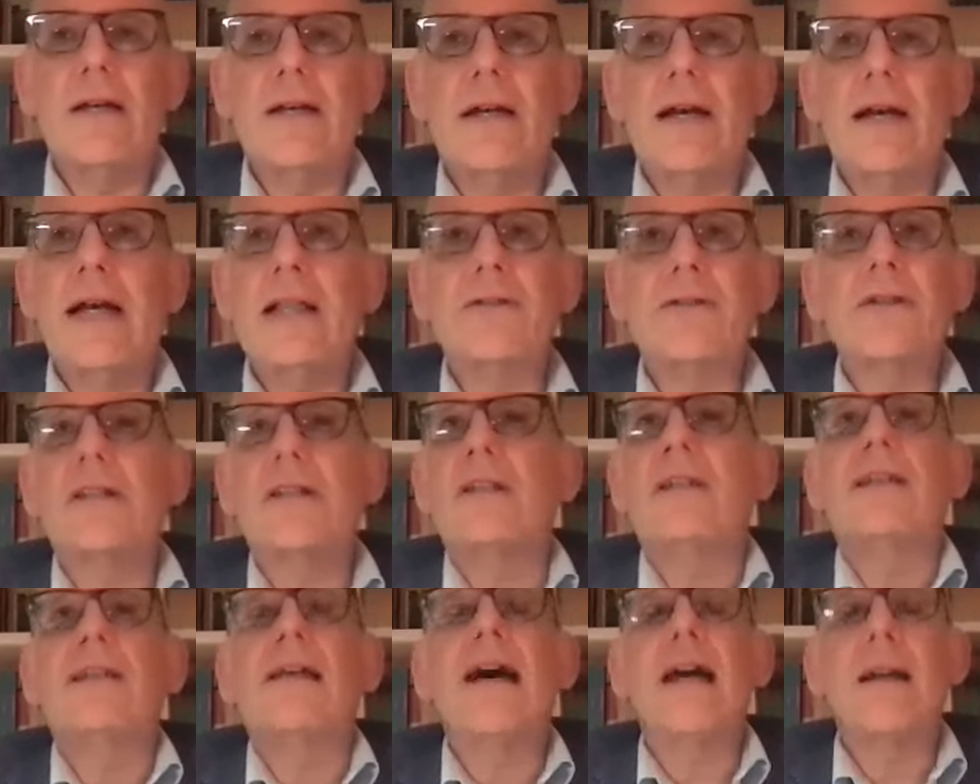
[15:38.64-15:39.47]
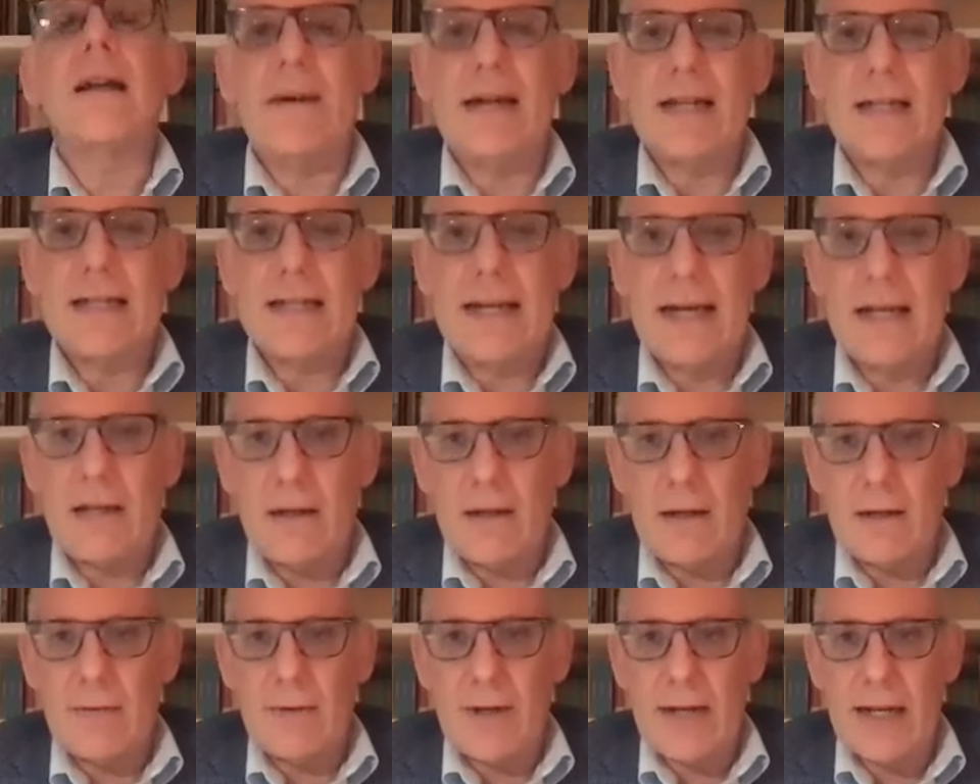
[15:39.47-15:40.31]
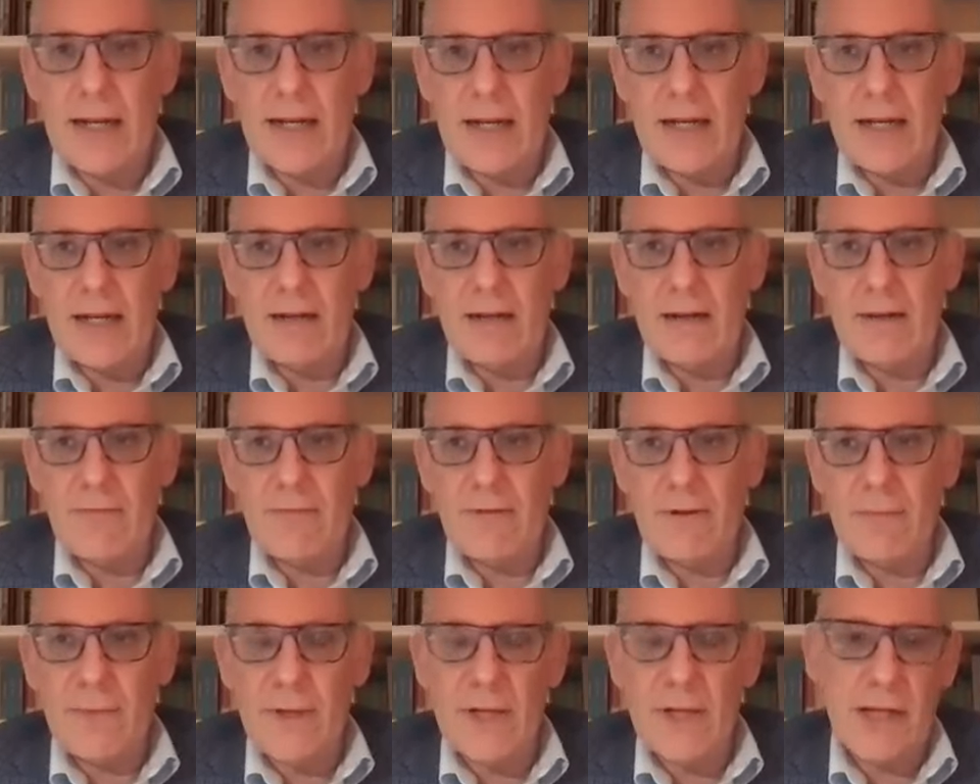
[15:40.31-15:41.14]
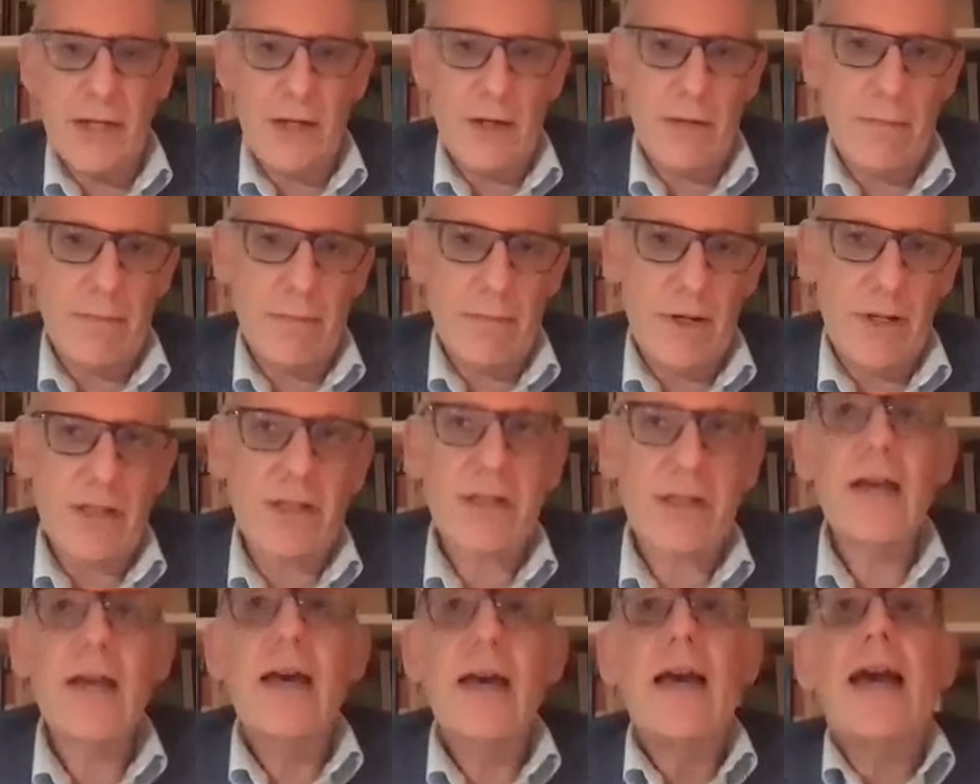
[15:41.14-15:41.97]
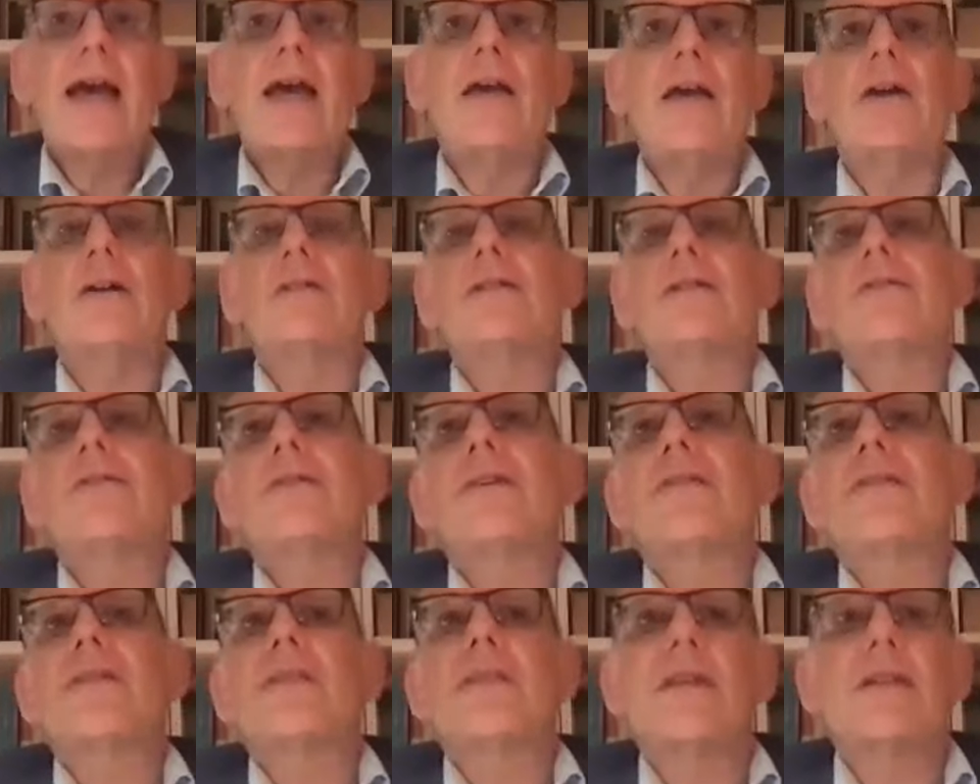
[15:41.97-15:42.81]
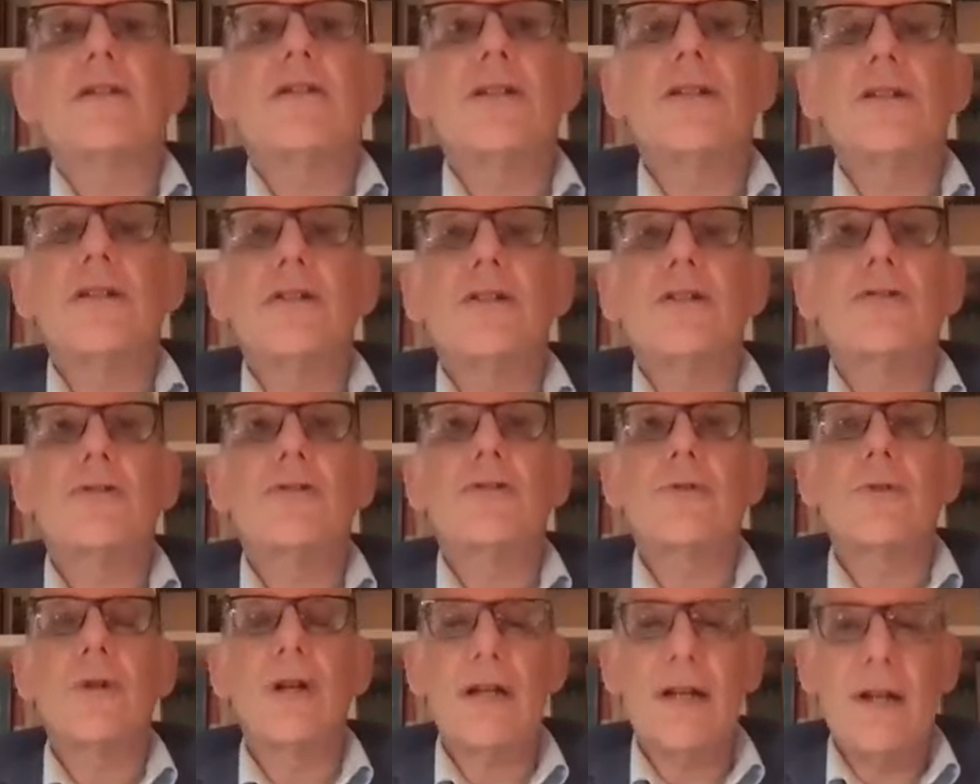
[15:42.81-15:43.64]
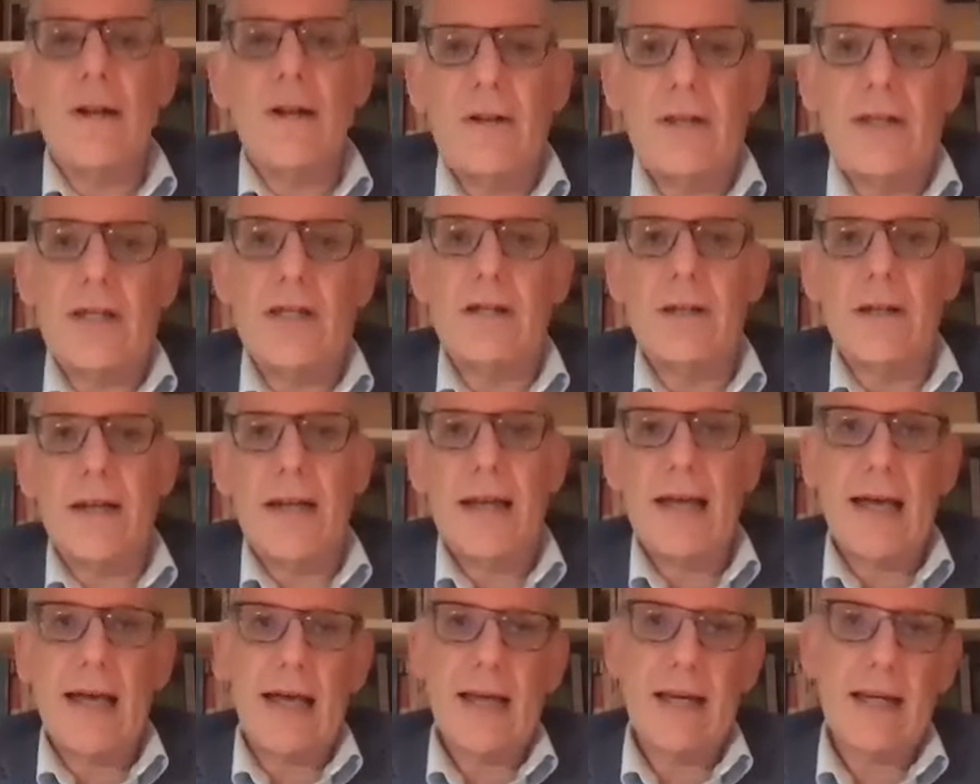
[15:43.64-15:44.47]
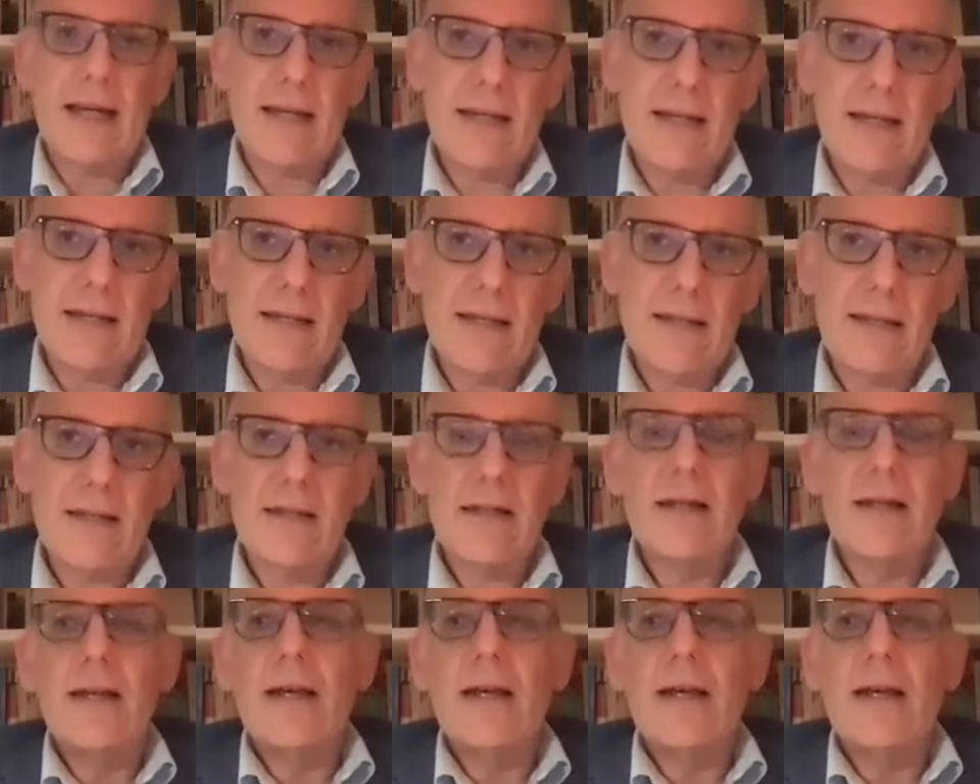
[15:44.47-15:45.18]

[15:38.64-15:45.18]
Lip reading: I learned a lot about dialogue writing from reading her books, and also something that she's extraordinarily good at is